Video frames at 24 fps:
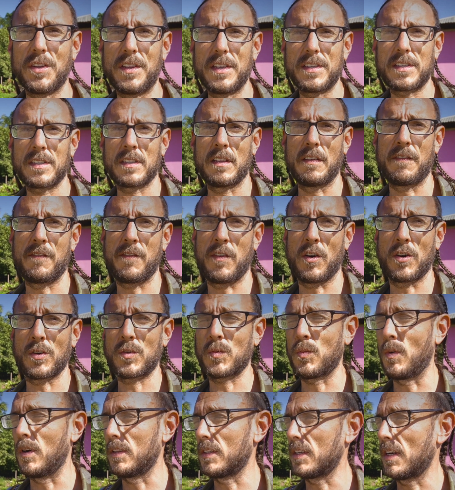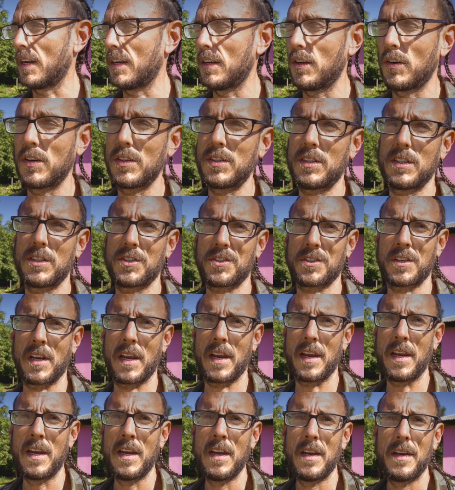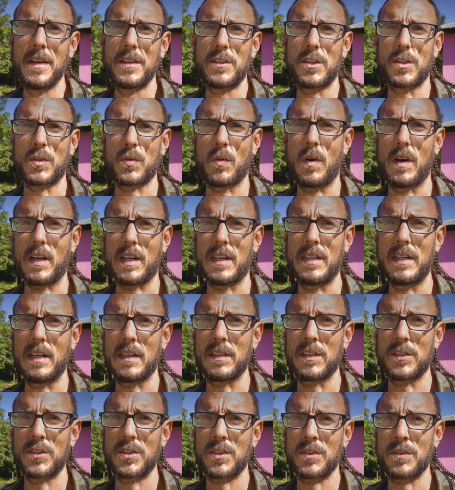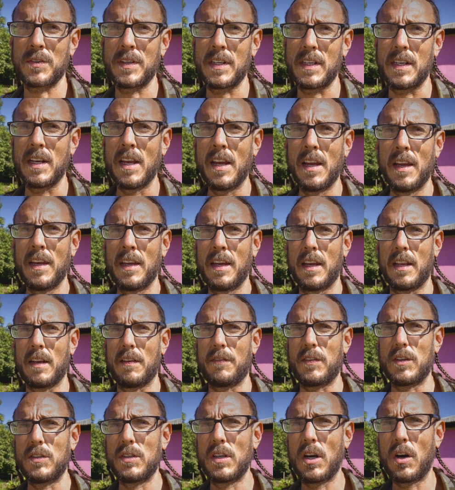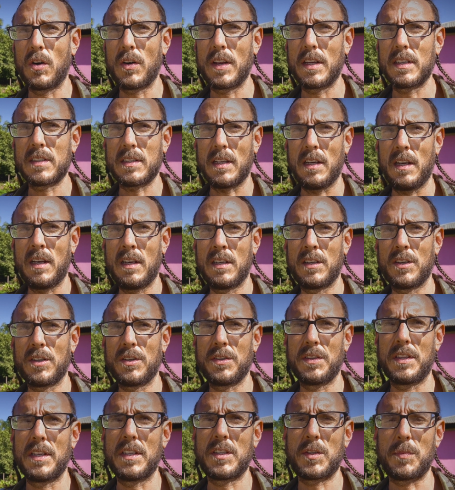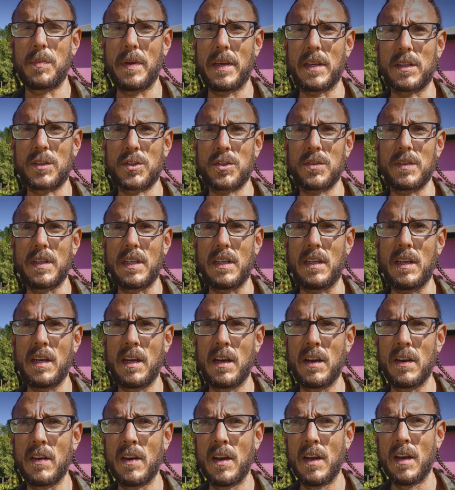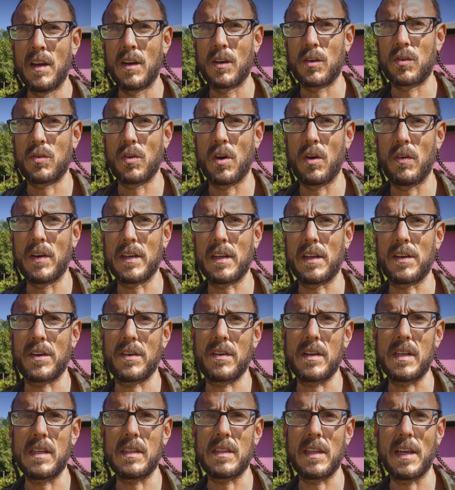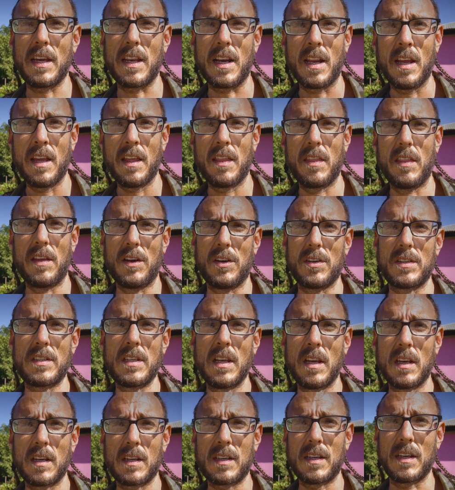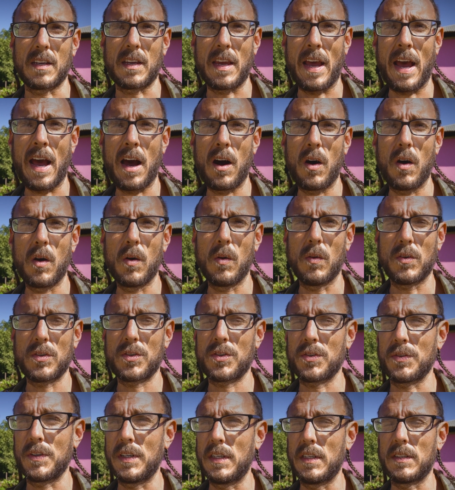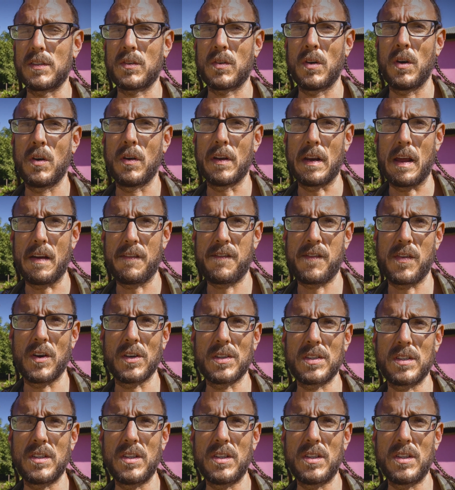this is the first one that I noticed yesterday, just walking down the street. And if you notice under this big tree here, growing underneath it there's cacao trees growing. I first